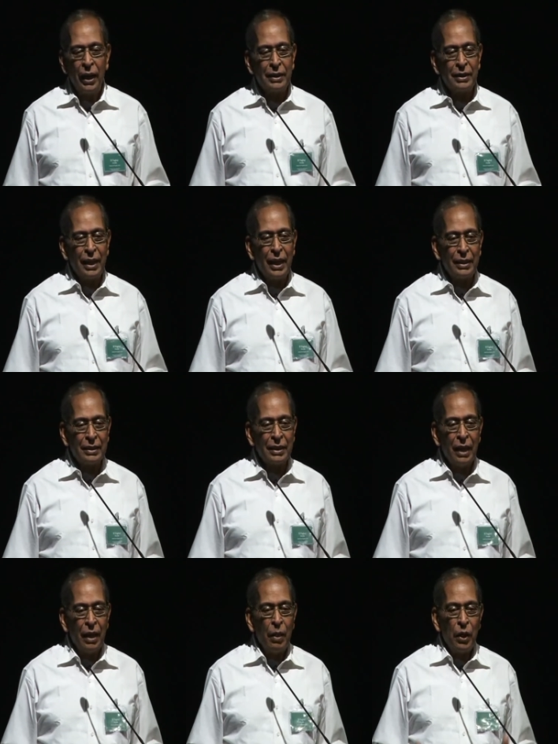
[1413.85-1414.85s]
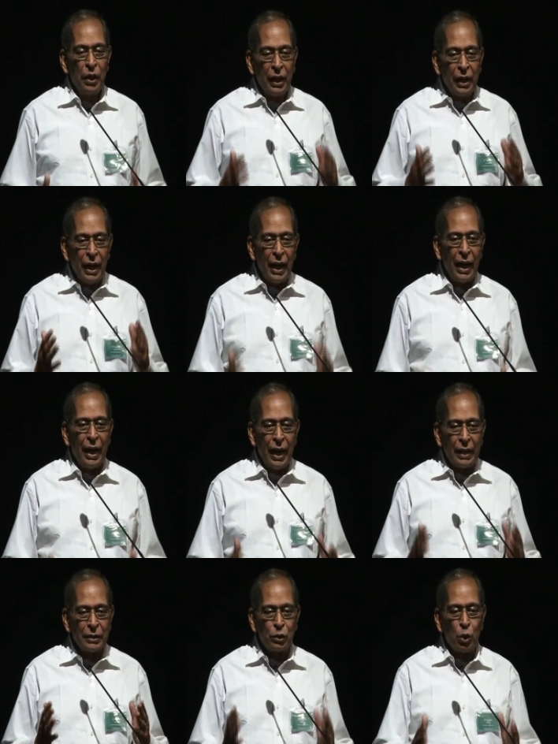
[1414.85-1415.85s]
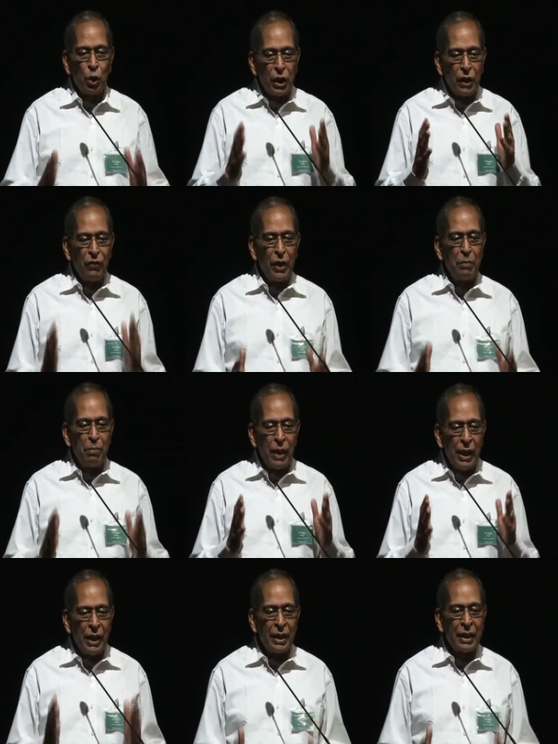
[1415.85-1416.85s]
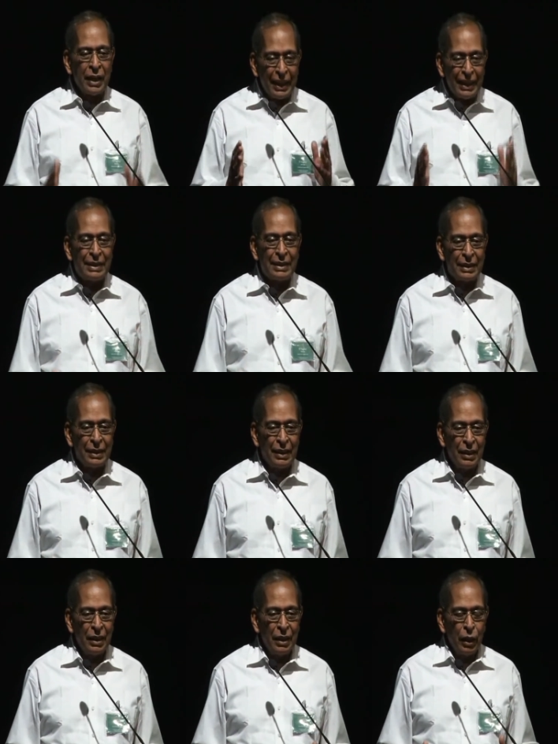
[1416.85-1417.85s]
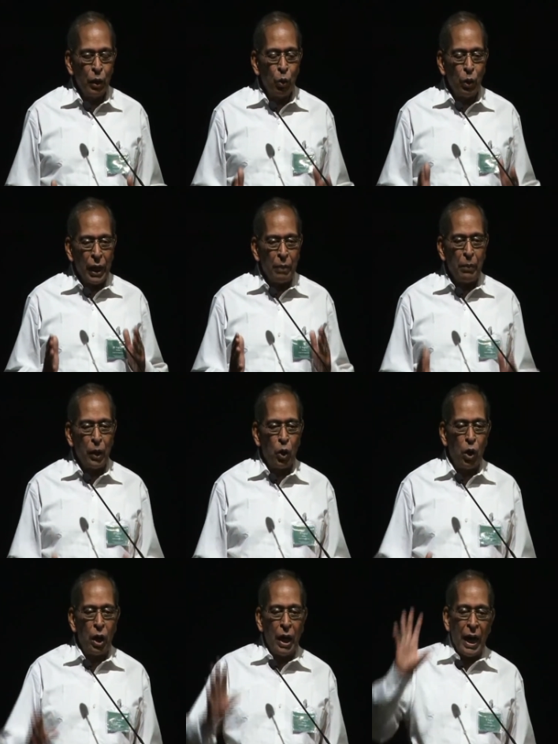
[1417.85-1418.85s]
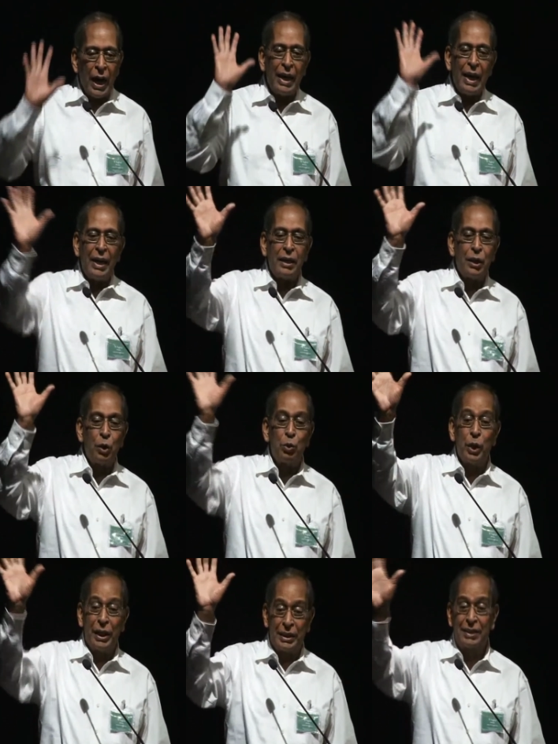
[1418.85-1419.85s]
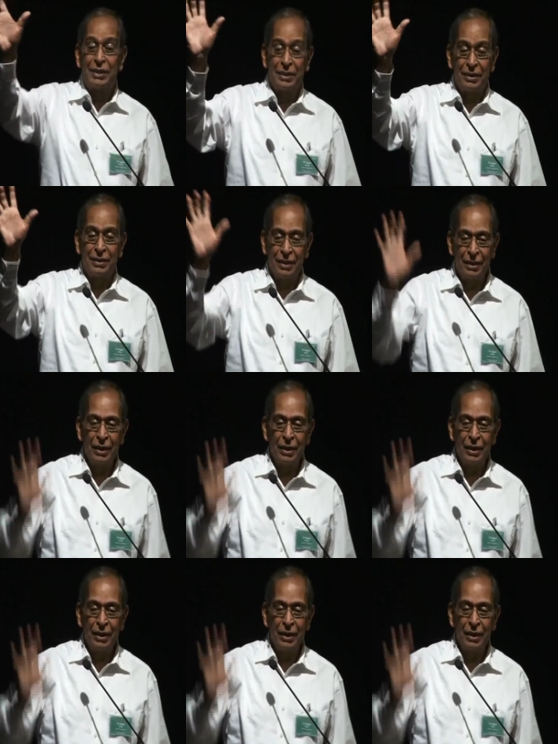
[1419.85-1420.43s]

It says India has 25 million kids who can be called high IQ kids,